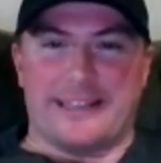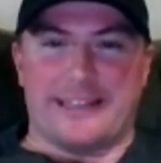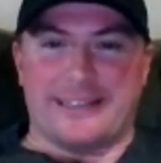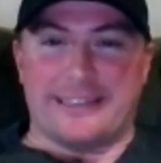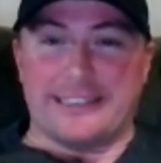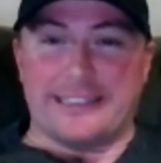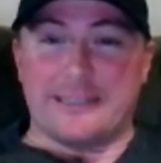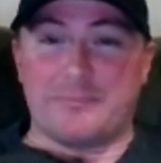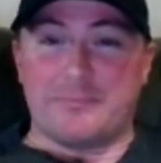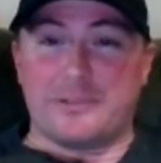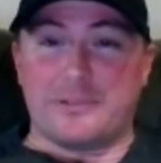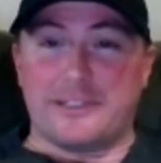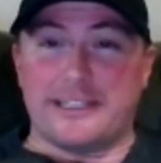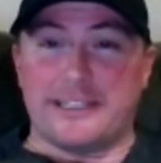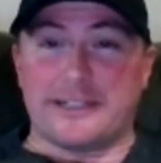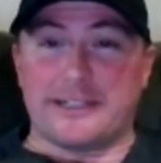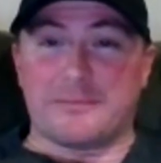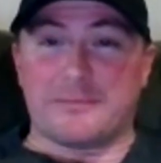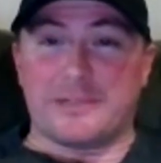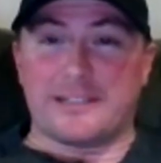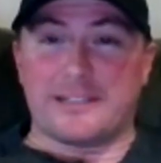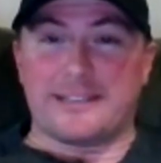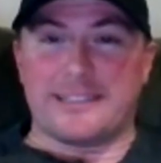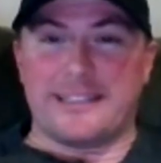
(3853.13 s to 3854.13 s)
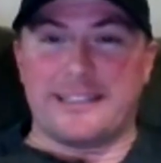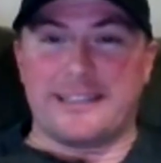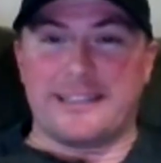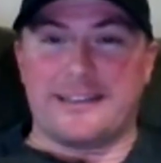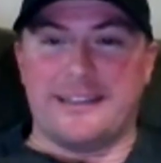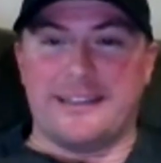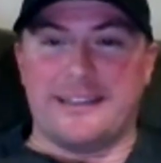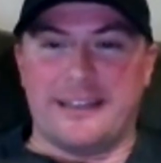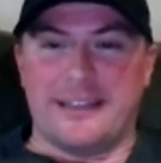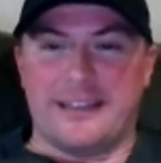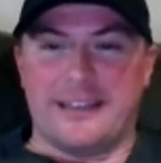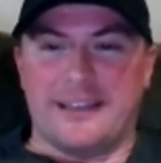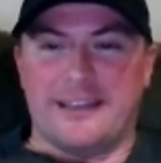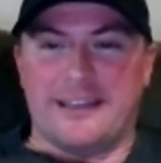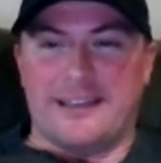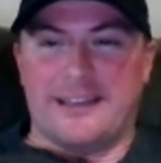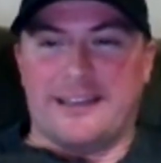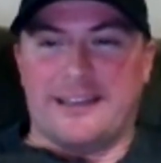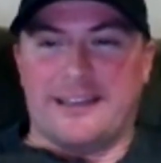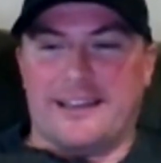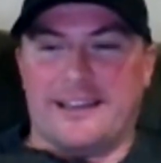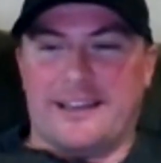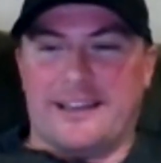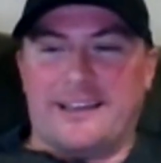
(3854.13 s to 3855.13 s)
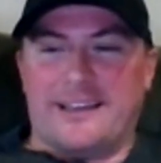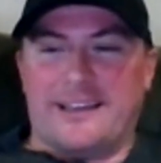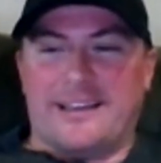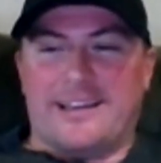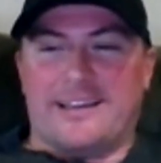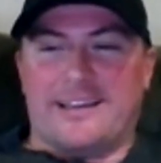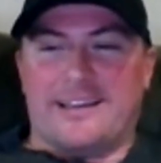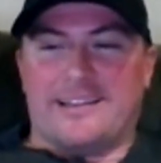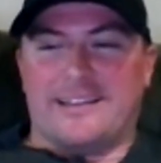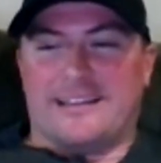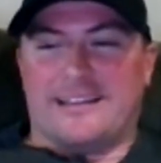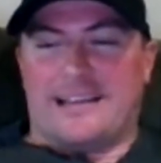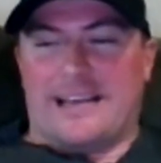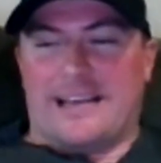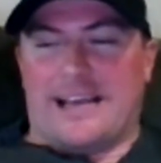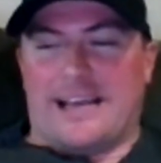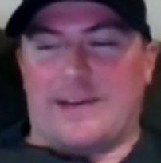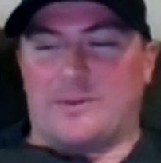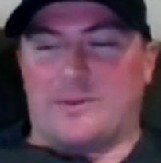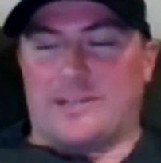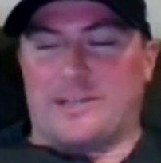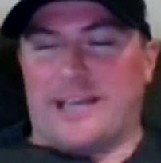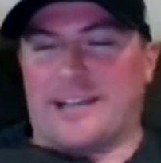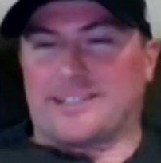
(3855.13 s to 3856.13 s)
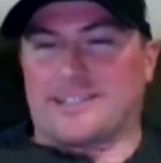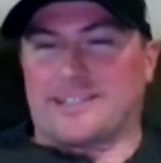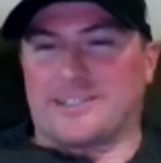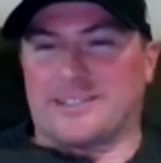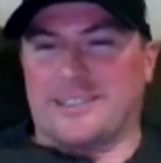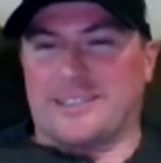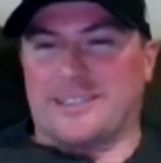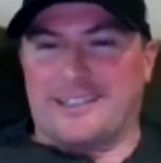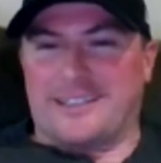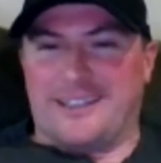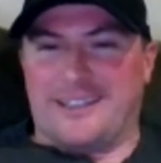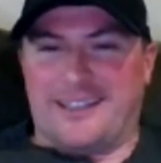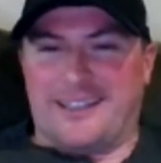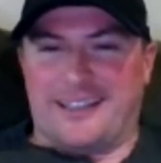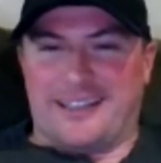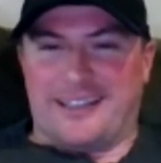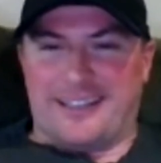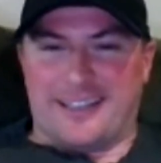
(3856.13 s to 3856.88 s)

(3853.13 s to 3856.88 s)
that did put earbuds in, I would actually